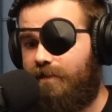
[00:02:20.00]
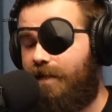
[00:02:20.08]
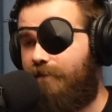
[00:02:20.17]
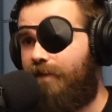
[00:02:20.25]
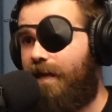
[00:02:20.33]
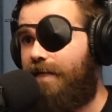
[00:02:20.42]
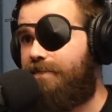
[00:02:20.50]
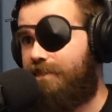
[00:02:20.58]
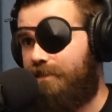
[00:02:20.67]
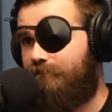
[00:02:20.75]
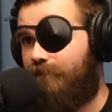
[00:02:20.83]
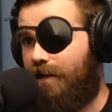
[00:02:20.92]
They have
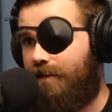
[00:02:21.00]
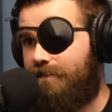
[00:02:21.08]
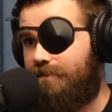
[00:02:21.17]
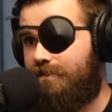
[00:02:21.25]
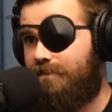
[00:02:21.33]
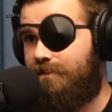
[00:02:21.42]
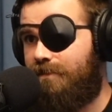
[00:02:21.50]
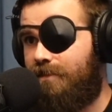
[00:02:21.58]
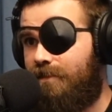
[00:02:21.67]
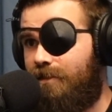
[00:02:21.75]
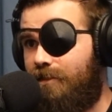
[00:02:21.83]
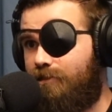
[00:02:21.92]
18 fighters.
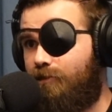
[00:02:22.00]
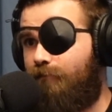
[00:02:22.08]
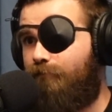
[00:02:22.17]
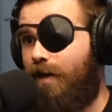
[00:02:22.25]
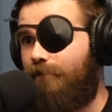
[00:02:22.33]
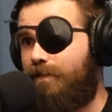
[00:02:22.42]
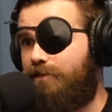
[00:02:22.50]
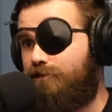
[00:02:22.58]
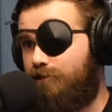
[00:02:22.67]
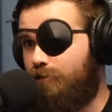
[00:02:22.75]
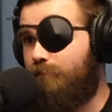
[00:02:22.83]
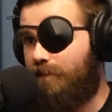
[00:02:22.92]
So for every
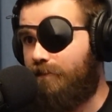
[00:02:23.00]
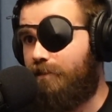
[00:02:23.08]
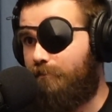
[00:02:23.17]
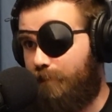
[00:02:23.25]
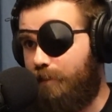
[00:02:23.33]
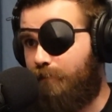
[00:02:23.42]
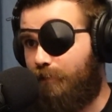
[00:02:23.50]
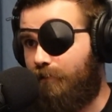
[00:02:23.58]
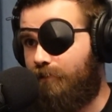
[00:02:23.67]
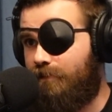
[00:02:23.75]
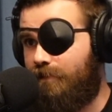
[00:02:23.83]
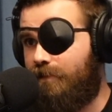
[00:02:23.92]
2 million
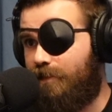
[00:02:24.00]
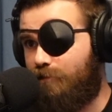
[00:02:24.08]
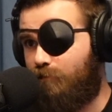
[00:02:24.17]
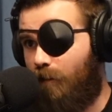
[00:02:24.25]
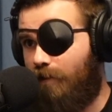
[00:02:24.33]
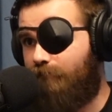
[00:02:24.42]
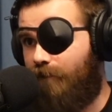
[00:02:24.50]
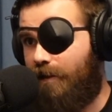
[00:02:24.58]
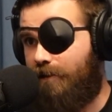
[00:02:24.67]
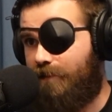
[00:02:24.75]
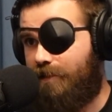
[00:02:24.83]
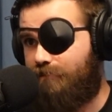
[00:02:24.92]
people, there's one
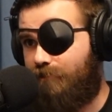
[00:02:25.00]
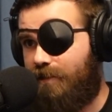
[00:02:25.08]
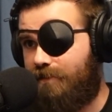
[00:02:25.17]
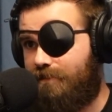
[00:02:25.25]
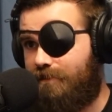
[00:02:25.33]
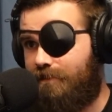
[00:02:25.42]
fighter that's ranked.